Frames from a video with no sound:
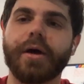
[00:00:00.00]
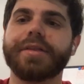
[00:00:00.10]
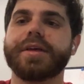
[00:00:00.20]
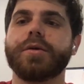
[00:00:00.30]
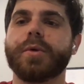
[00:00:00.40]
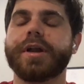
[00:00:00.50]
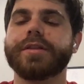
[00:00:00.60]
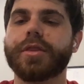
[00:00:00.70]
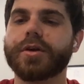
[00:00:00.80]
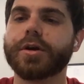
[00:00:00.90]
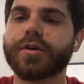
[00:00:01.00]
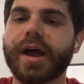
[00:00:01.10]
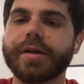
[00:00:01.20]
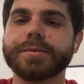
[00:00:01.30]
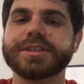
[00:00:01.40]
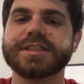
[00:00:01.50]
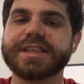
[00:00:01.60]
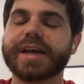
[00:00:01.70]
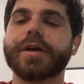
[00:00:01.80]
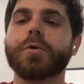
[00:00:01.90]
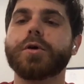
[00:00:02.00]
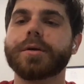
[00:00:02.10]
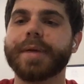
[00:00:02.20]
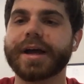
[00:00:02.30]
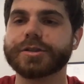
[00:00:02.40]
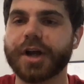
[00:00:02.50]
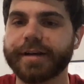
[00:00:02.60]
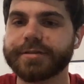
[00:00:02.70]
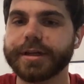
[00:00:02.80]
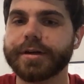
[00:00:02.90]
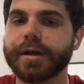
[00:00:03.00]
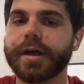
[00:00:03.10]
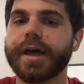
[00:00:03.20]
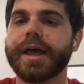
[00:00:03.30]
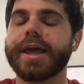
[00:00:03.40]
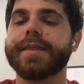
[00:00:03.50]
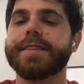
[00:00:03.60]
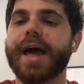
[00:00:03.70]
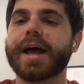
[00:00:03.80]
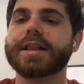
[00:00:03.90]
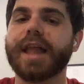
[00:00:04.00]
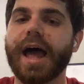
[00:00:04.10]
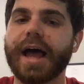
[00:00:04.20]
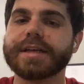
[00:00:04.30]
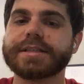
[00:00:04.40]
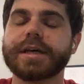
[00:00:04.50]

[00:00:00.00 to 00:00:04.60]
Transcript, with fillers: I think he went in the third round. He was the second quarterback drafted in that class.